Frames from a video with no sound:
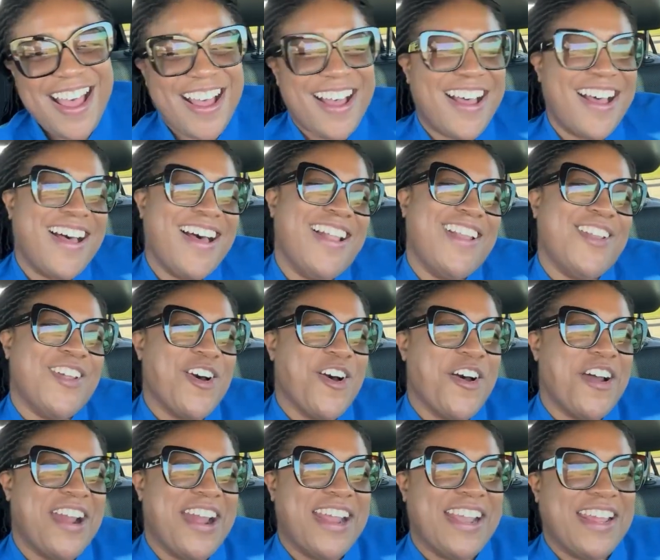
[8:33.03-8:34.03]
Oh,
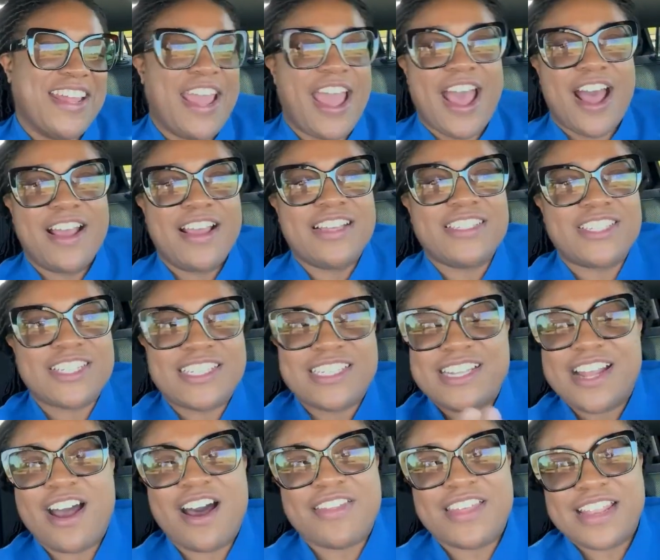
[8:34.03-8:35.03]
Lord. Yeah, it's just
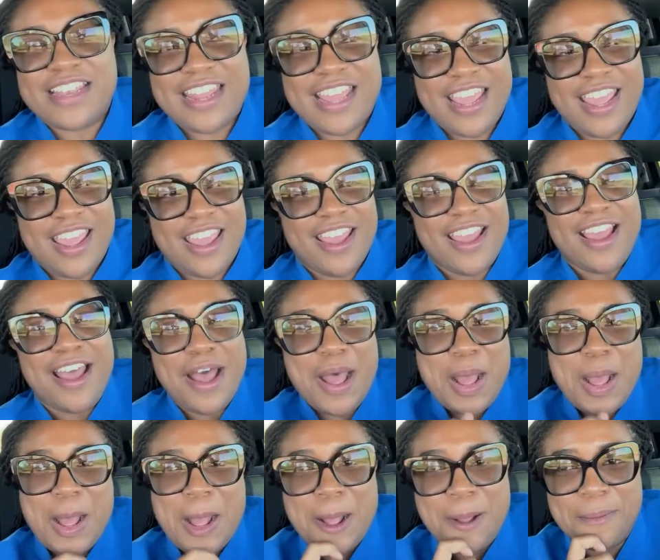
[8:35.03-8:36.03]
the other day.
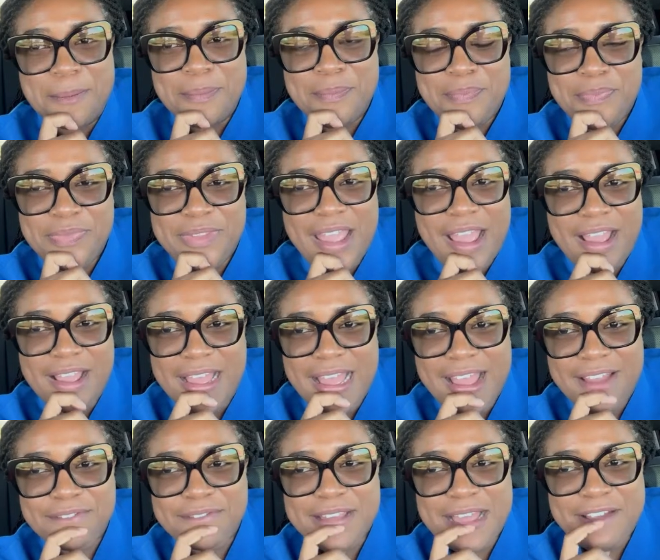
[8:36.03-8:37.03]

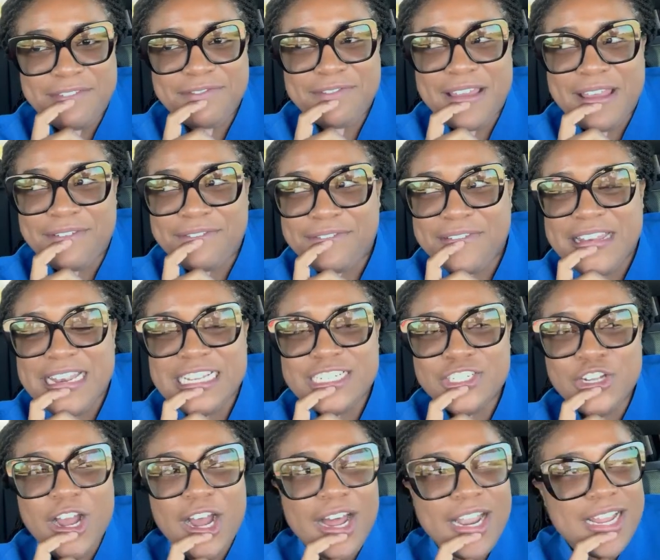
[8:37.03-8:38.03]
I've
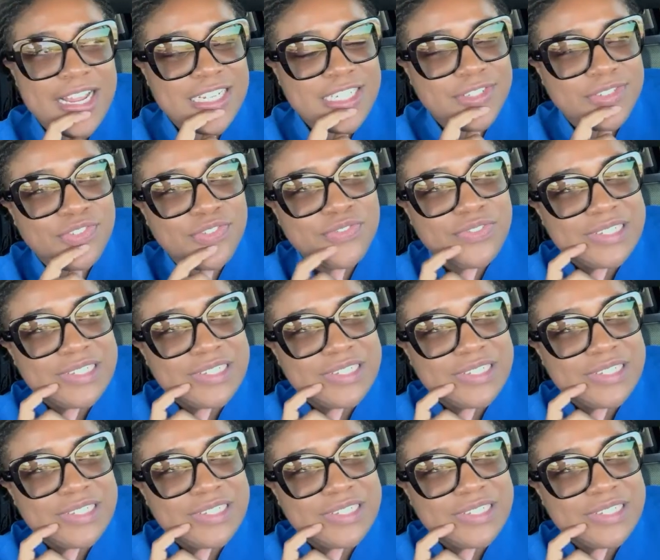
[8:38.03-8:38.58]
finished college